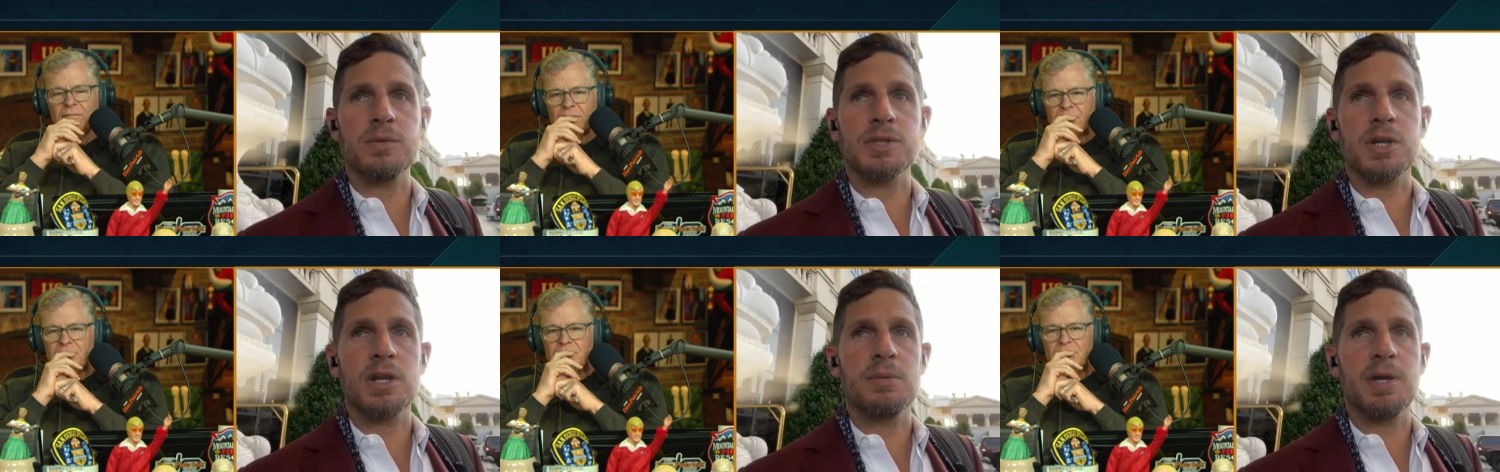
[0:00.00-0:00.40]
Speaker 1: it
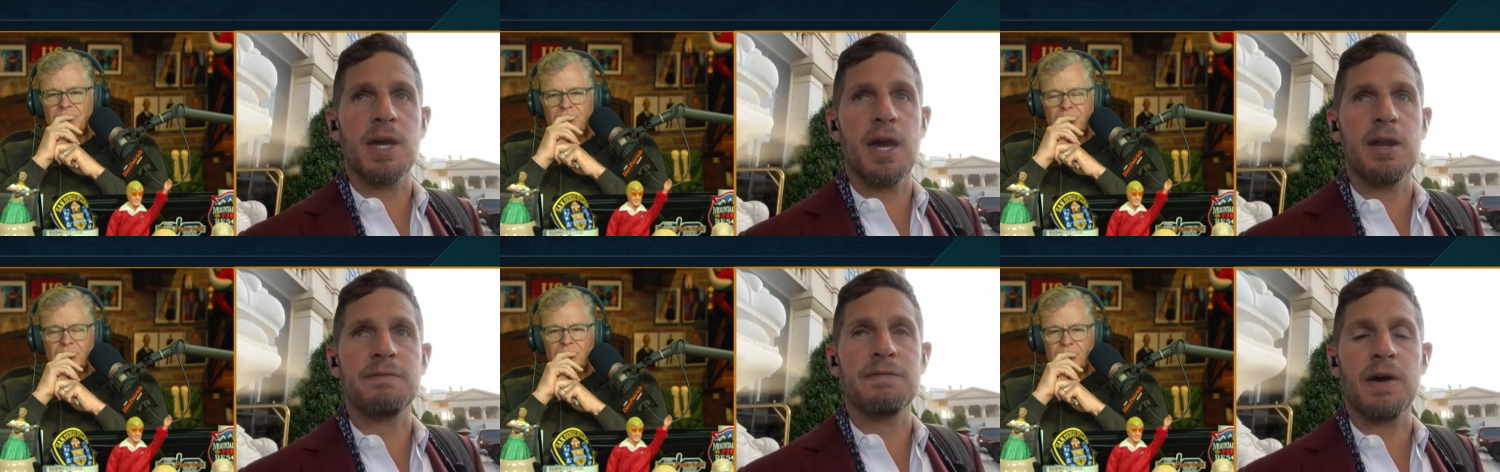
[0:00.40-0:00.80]
was going to be
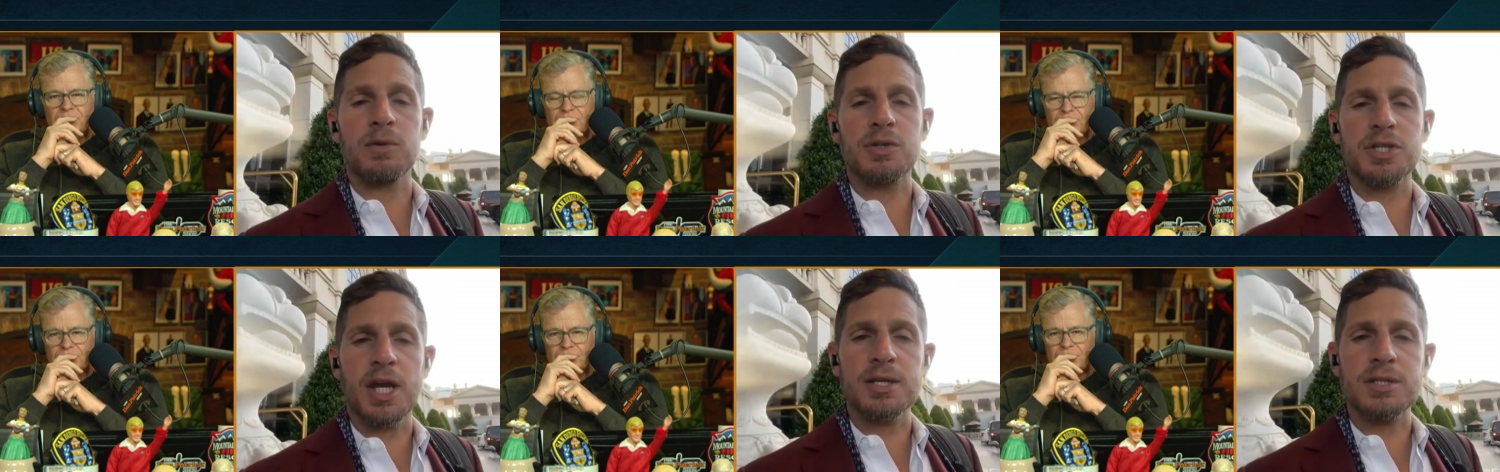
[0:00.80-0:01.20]
NFL
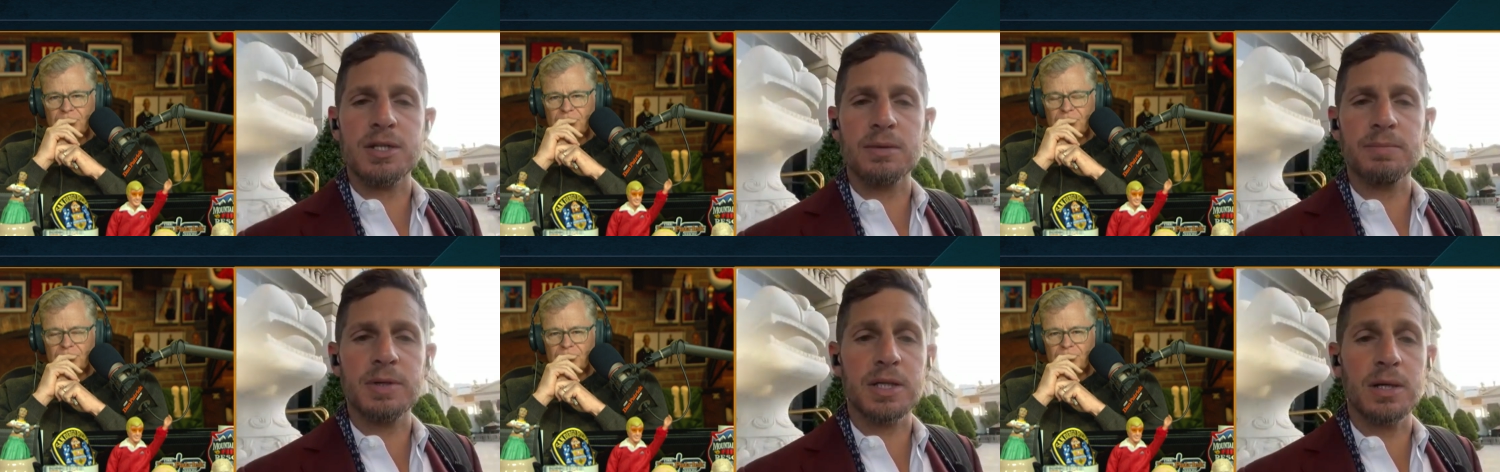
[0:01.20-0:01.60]

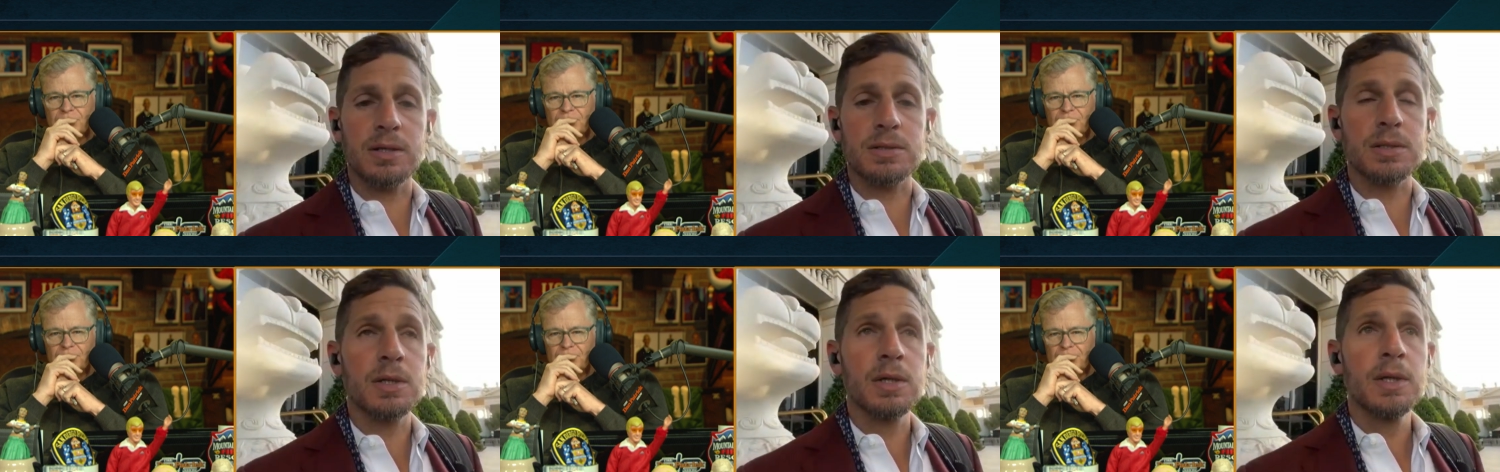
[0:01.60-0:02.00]
changing
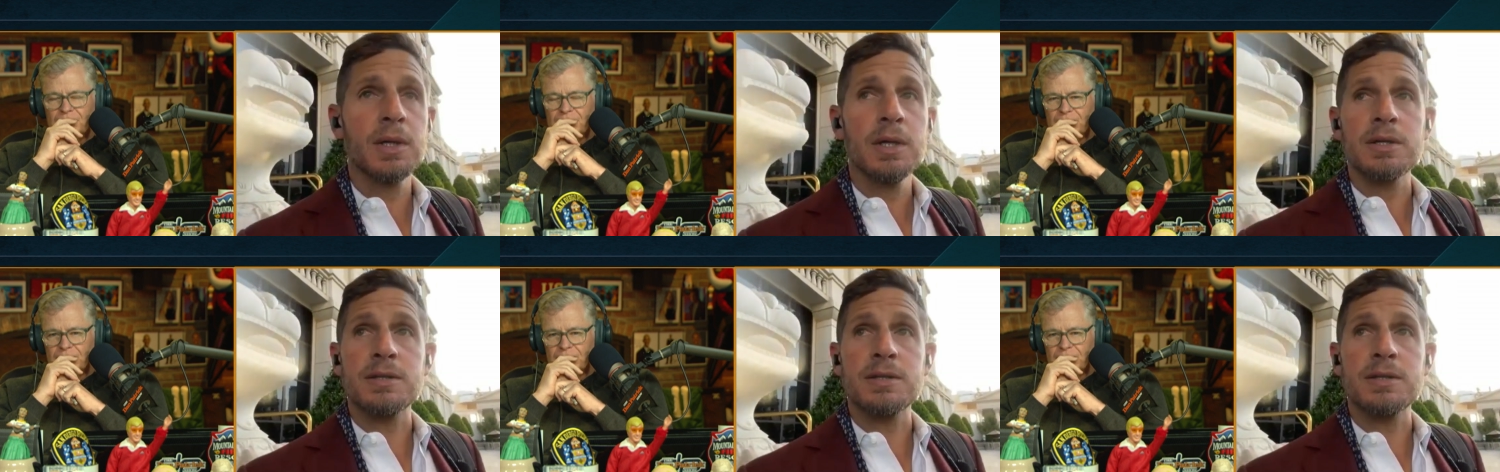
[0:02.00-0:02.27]
because